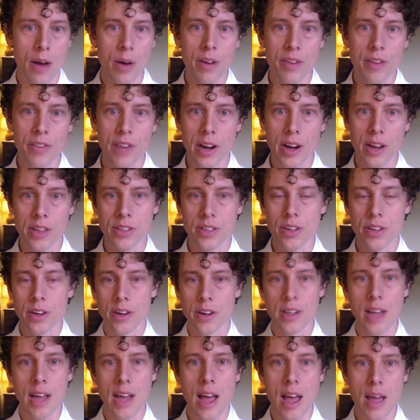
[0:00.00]
However, at a
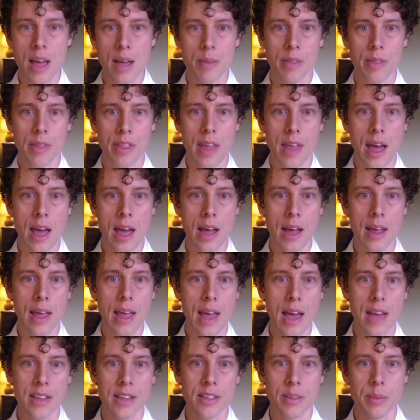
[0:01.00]
certain time, that
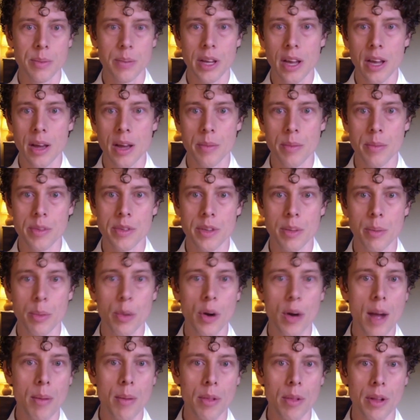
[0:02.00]
cast becomes a
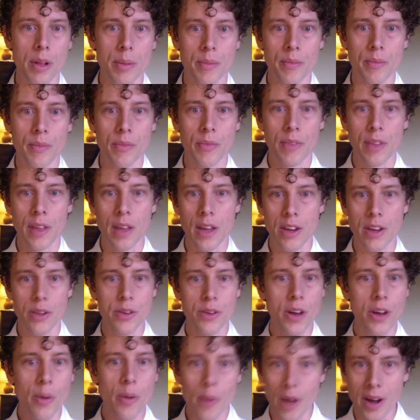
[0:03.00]
problem, and
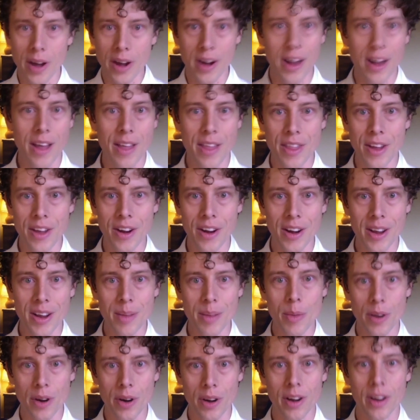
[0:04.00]
you don't yeah. want it on there
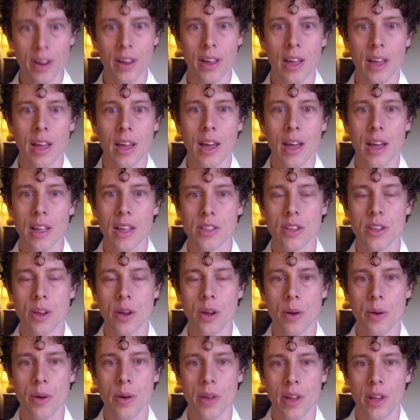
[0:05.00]
anymore. And
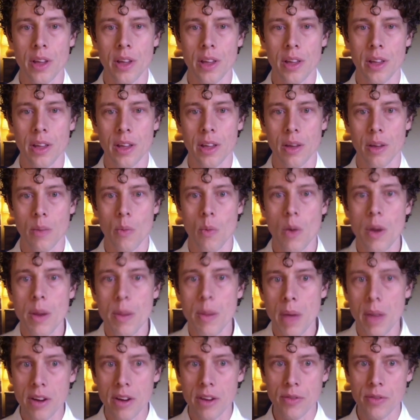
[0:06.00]
so
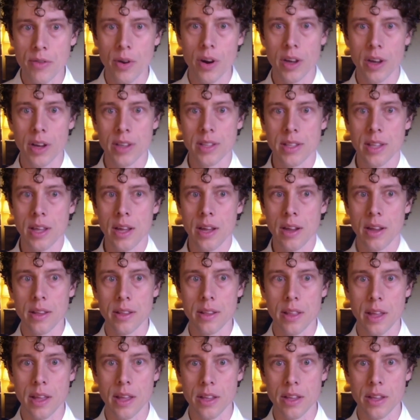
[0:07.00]
one metaphor is that,
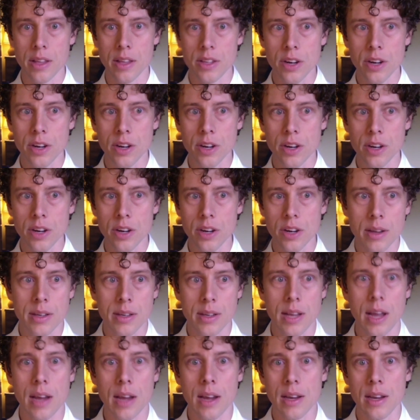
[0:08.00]
that certain te-
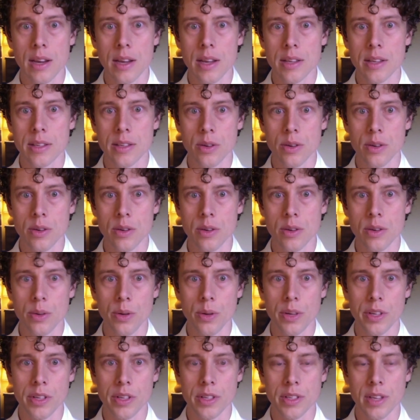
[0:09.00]
techniques and
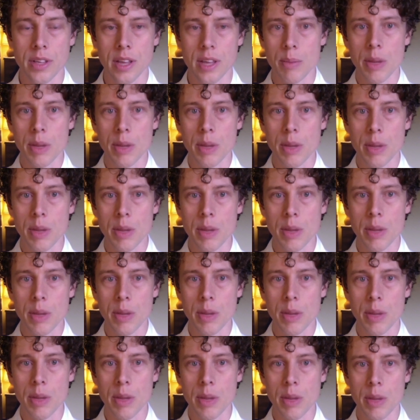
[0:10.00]
tools can be kind
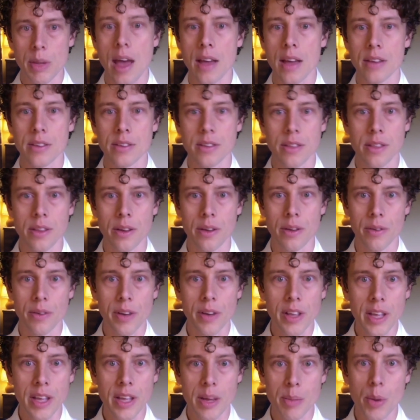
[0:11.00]
of like that cast.
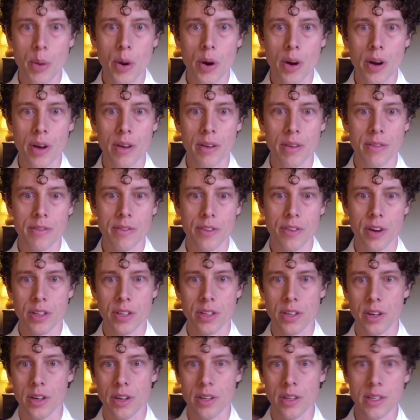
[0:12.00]
They're really important
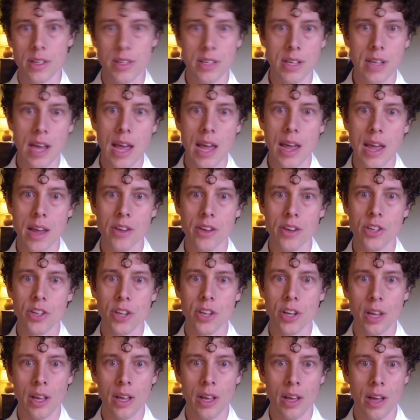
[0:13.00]
for a certain stage
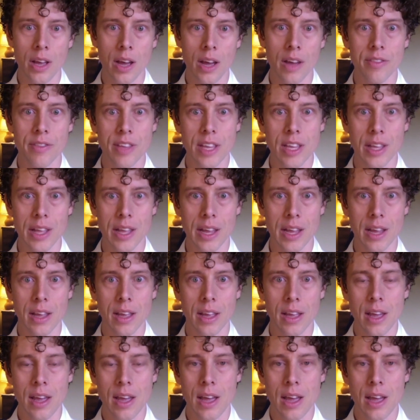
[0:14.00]
of healing.